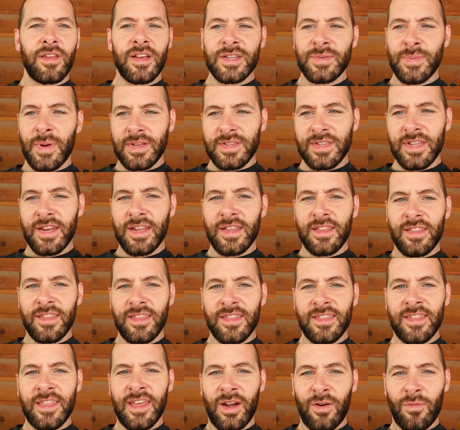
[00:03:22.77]
Expecting
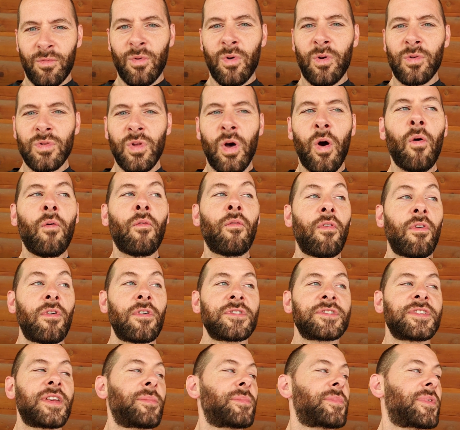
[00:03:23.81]
that it rolled over
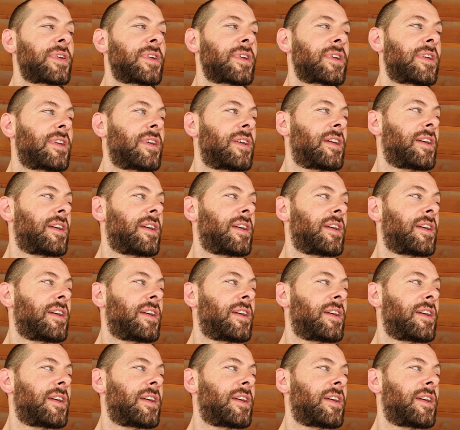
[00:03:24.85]
or something.